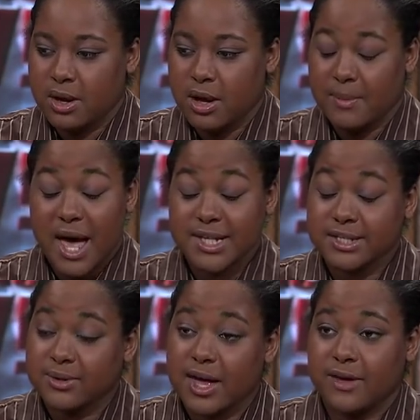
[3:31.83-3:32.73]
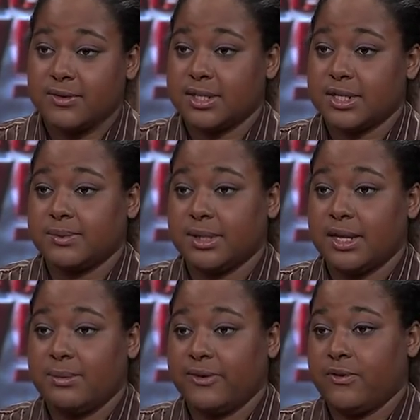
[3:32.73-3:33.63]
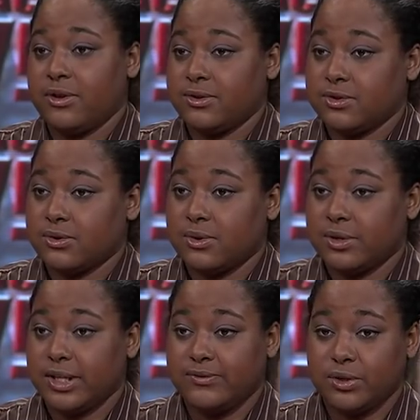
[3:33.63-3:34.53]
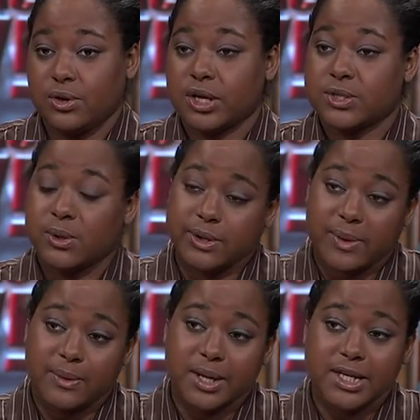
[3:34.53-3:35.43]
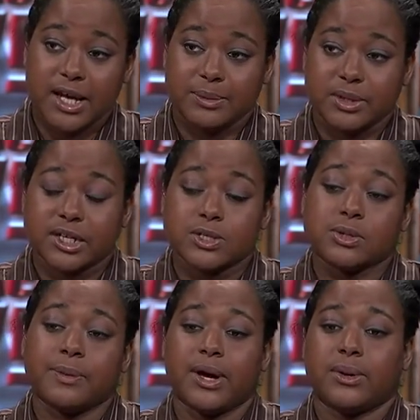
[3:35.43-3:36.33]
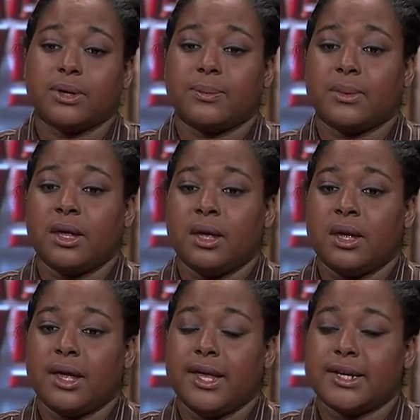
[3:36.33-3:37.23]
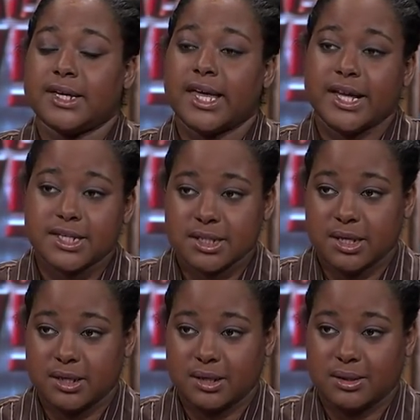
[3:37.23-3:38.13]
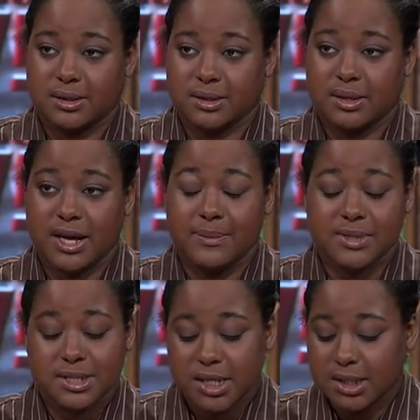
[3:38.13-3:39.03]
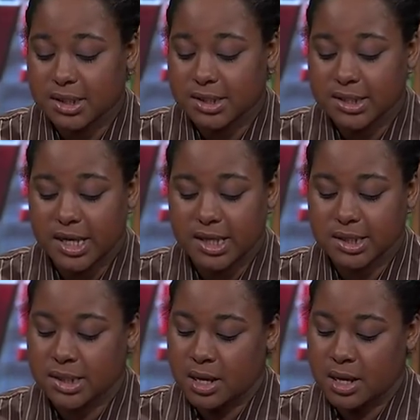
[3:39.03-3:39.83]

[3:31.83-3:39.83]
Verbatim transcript: Um, I still haven't accepted that my father is gone, even though I talk about my dad, but I talk about him in a case study. Like, I've been studying this case.